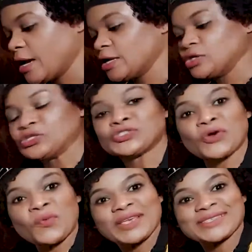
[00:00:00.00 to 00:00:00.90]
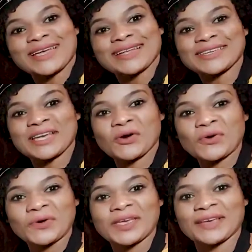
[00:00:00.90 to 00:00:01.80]
So we're starting our
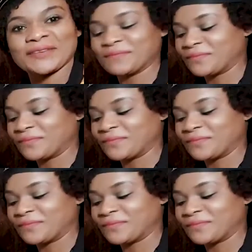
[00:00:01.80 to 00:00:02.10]
cooking.